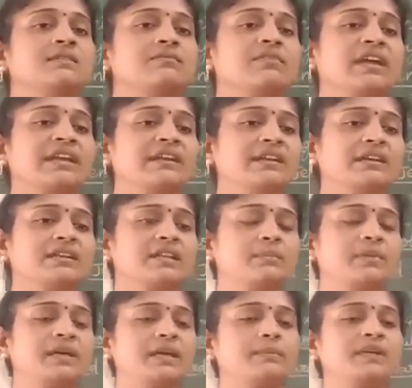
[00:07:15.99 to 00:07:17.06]
When the
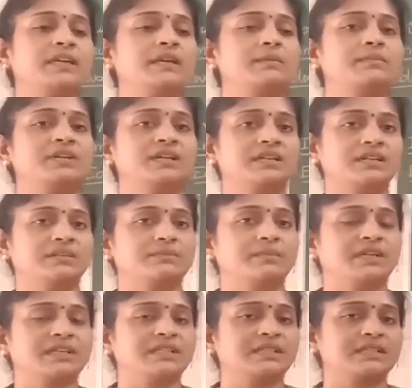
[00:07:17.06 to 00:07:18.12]
baby
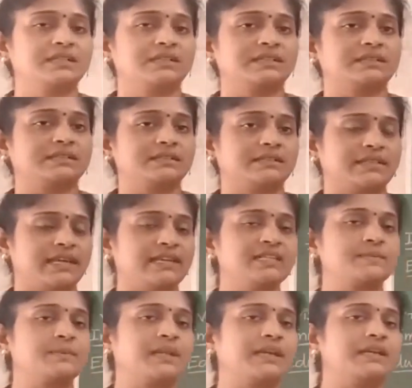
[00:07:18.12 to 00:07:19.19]
birth
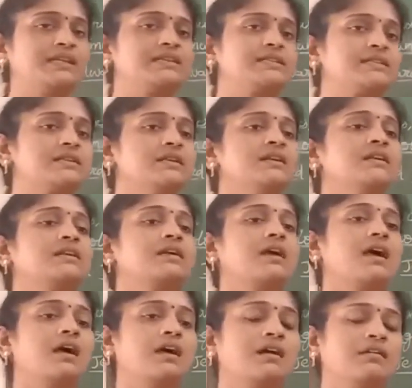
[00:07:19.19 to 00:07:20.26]
takes place,
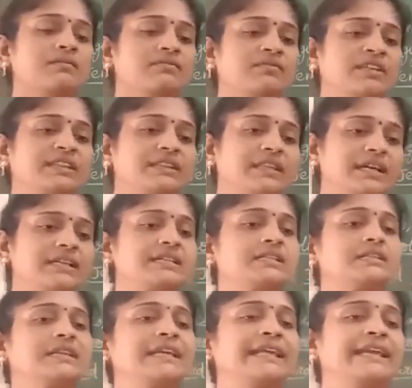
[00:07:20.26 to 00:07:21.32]
with that
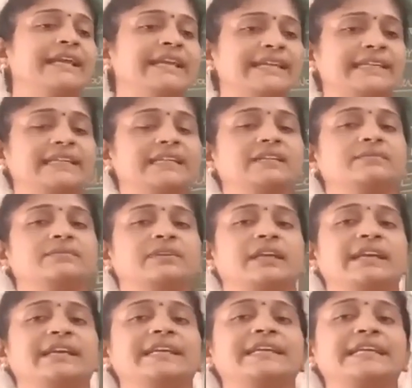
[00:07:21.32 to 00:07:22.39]

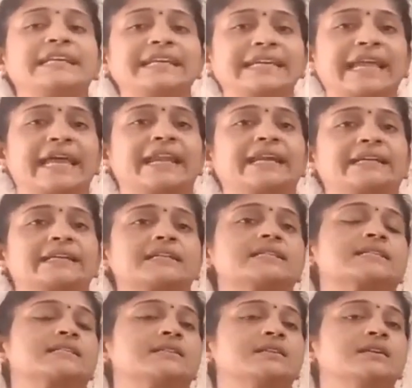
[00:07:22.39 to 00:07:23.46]
hereditary characters,
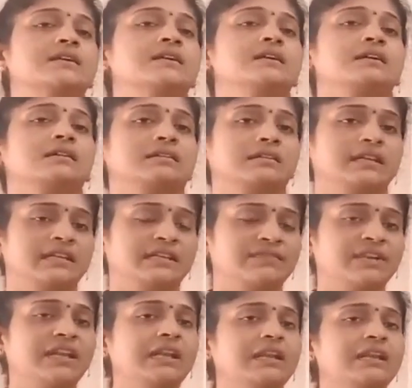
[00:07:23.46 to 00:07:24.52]
it will